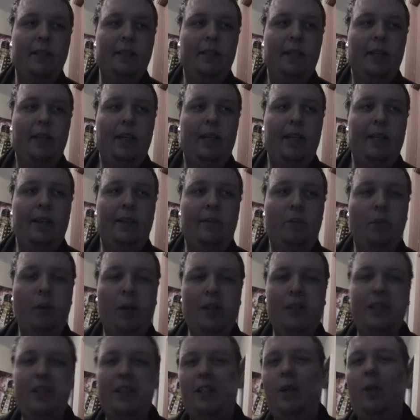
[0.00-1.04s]
and he
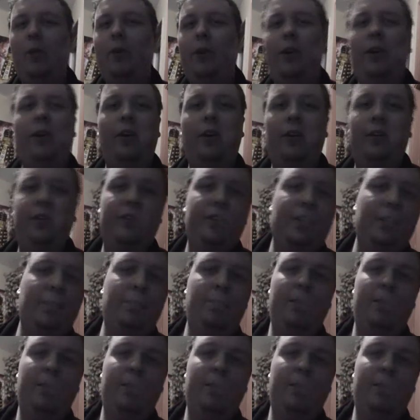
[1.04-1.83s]
wants to go to Earth